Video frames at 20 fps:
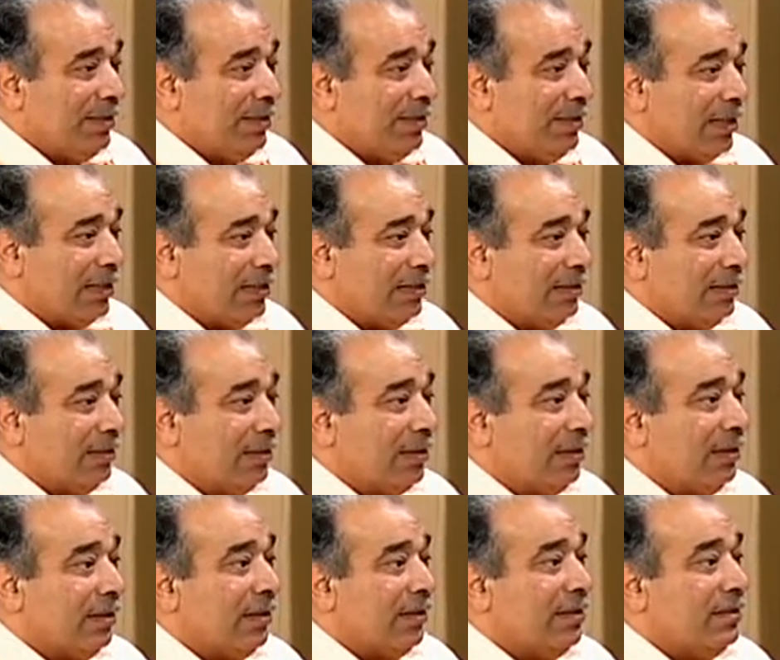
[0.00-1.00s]
that
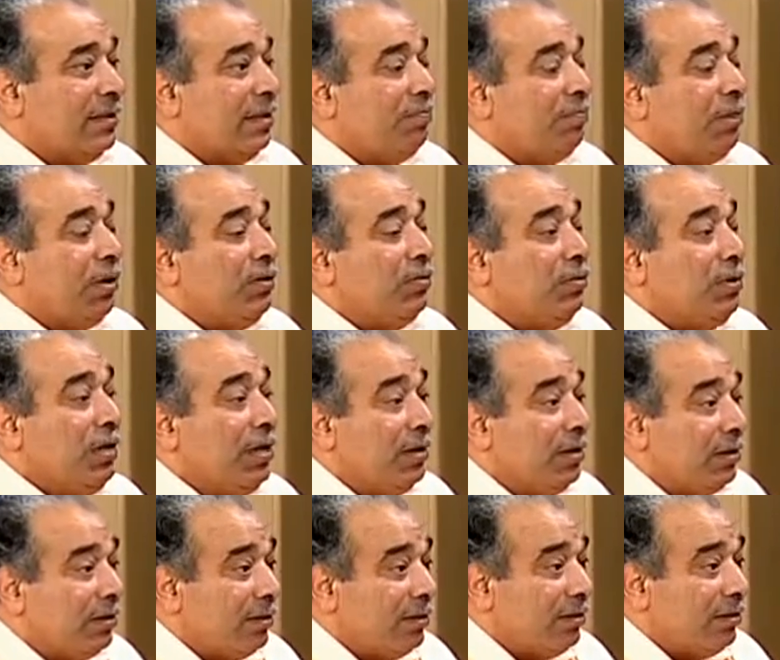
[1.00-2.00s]
the
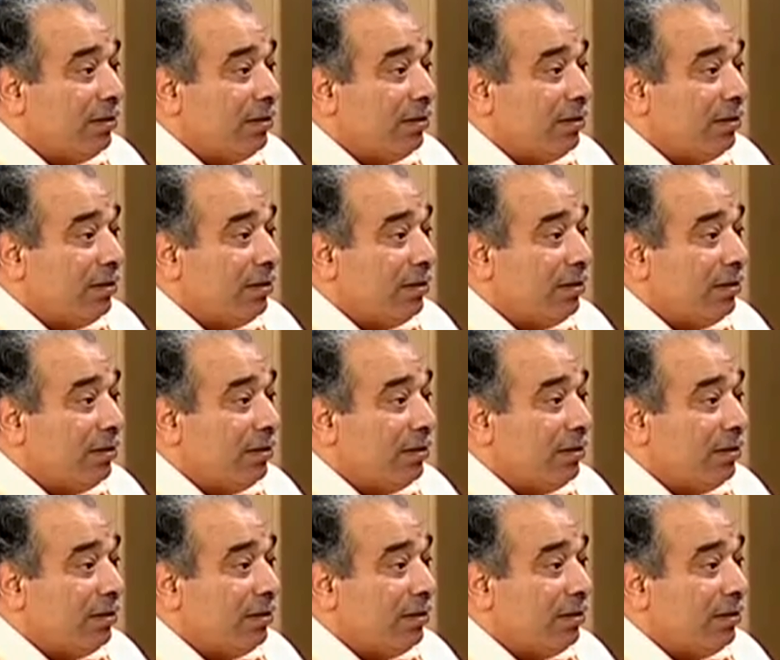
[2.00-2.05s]
pioneer